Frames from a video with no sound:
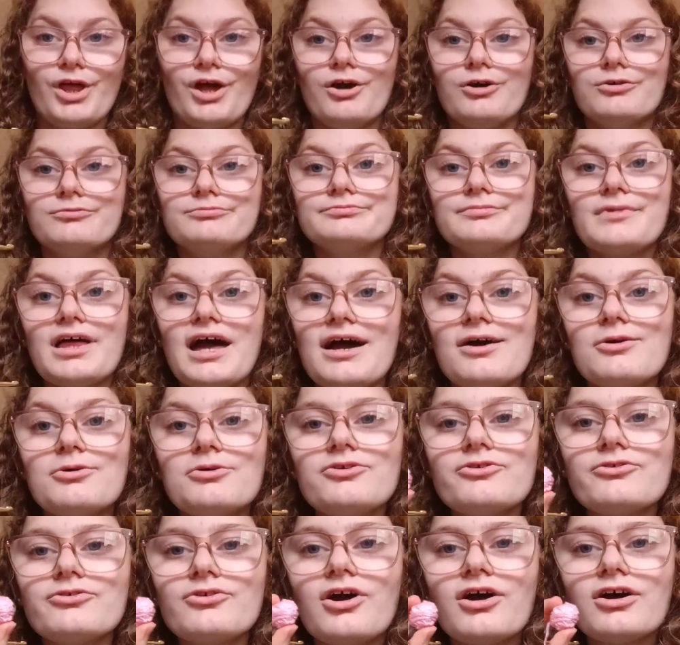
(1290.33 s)
Oh, I
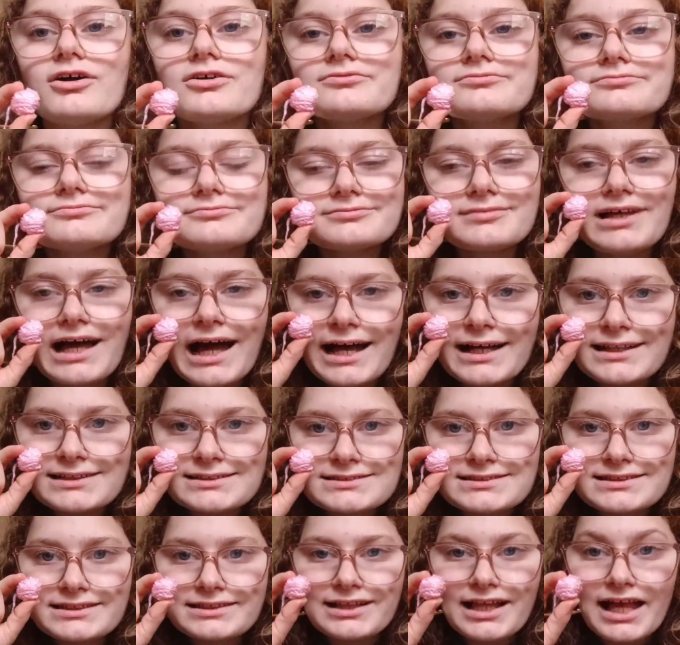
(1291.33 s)
was wrong. I
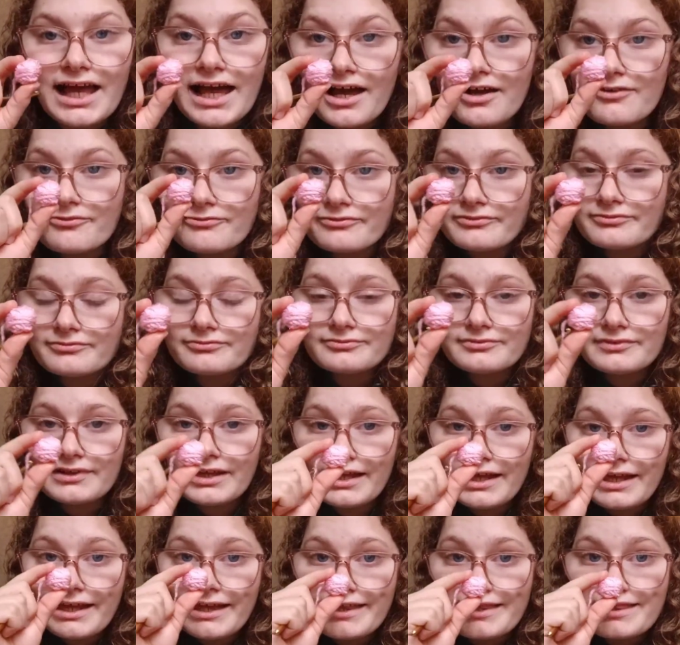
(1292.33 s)
still have
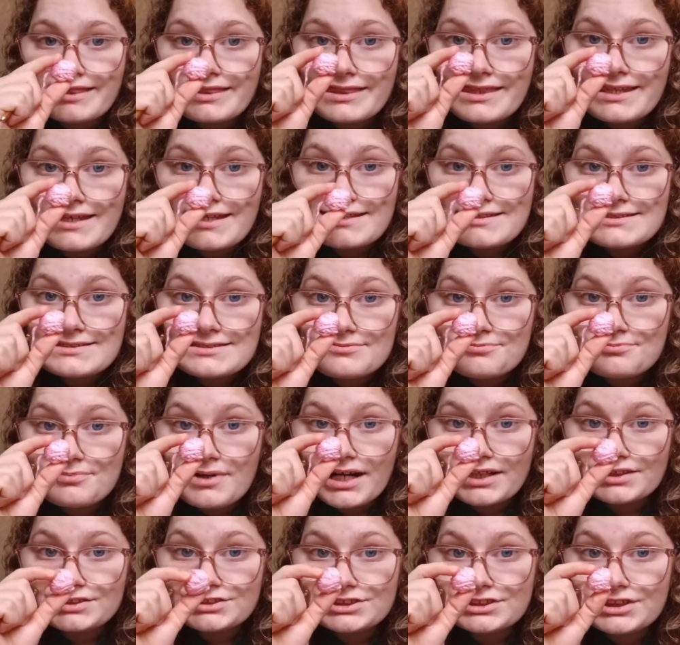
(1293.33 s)
this
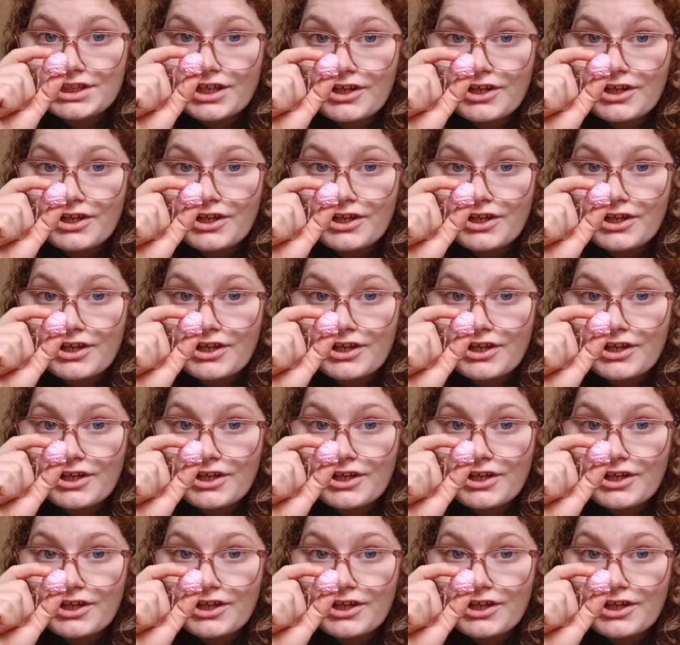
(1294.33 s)
much